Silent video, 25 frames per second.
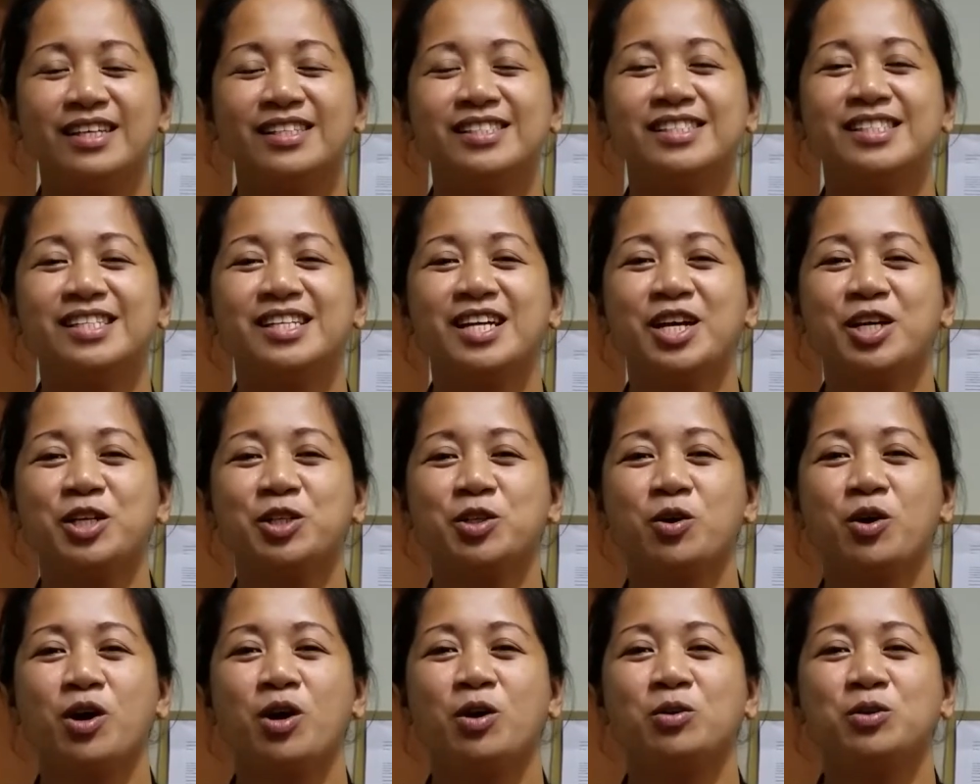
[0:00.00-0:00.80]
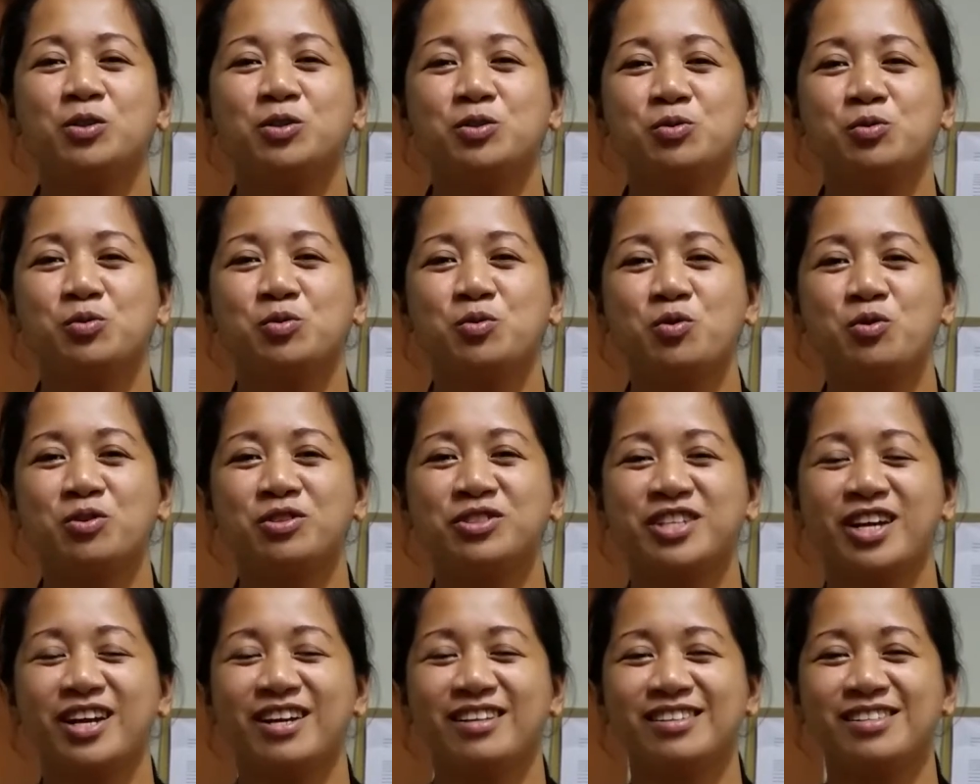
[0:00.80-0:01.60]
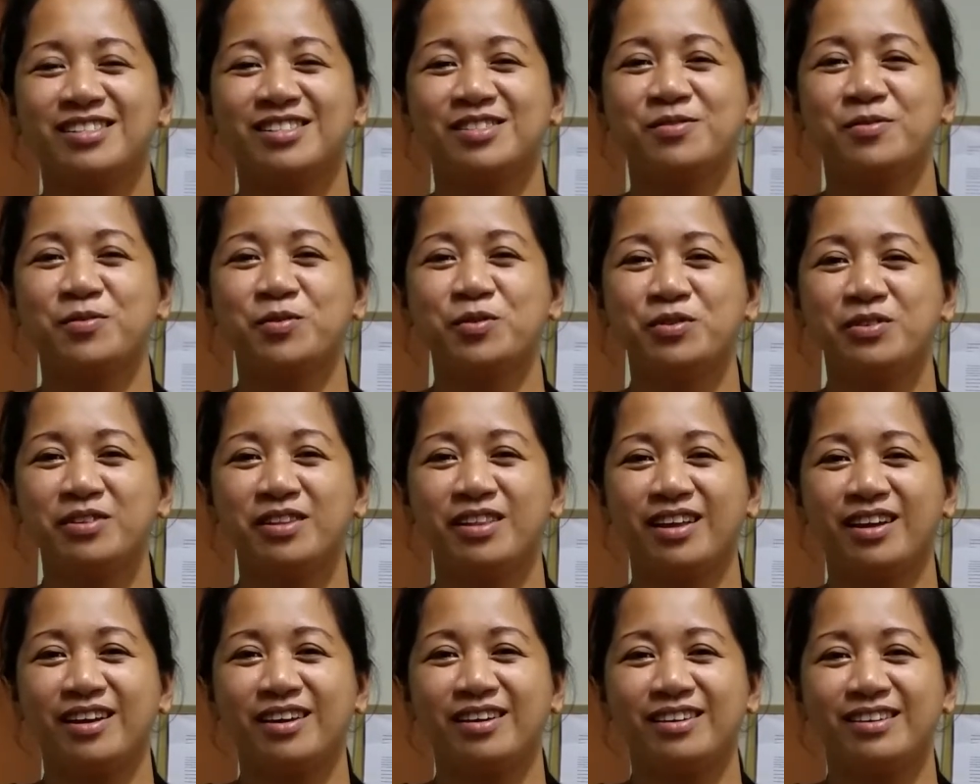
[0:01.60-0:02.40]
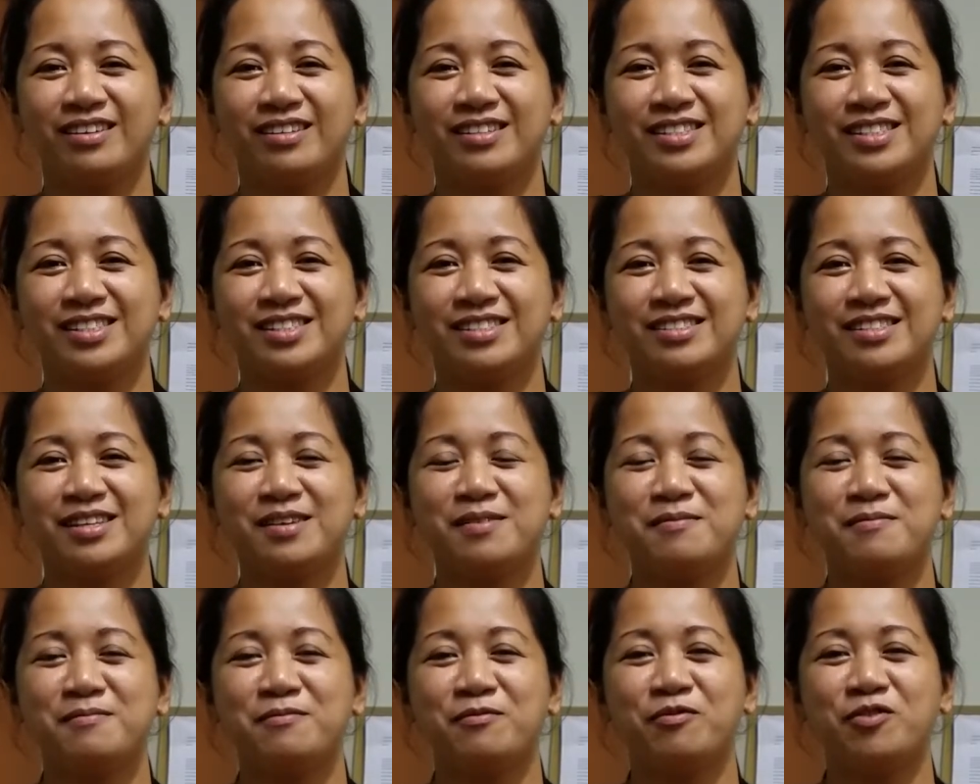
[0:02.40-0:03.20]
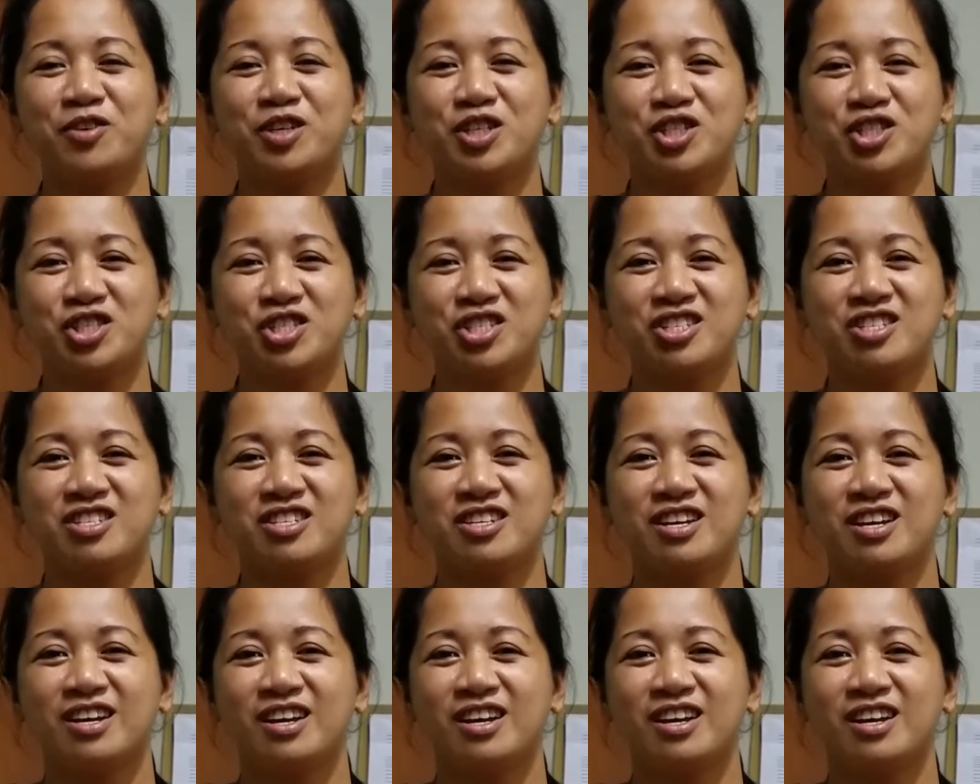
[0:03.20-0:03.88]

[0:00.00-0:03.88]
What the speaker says: Yes, sir. I know how to cook Chinese food like steamed fish,